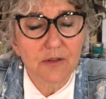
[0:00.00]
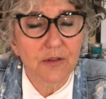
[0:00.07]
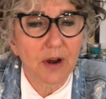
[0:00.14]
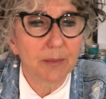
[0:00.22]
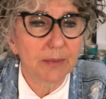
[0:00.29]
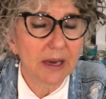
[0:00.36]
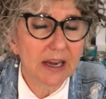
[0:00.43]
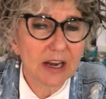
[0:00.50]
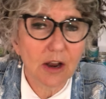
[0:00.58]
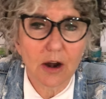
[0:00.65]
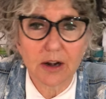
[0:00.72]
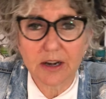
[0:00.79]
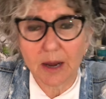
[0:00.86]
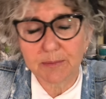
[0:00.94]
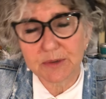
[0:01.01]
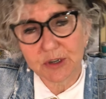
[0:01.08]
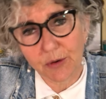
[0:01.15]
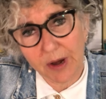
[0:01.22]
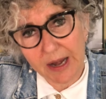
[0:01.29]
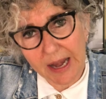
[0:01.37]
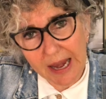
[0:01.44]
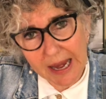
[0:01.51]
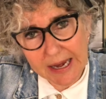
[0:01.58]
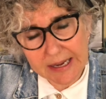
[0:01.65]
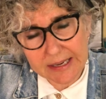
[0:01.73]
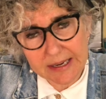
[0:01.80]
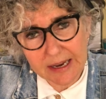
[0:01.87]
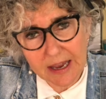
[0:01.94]
from kindergarten up to grade
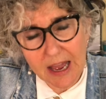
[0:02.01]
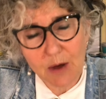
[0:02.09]
eight.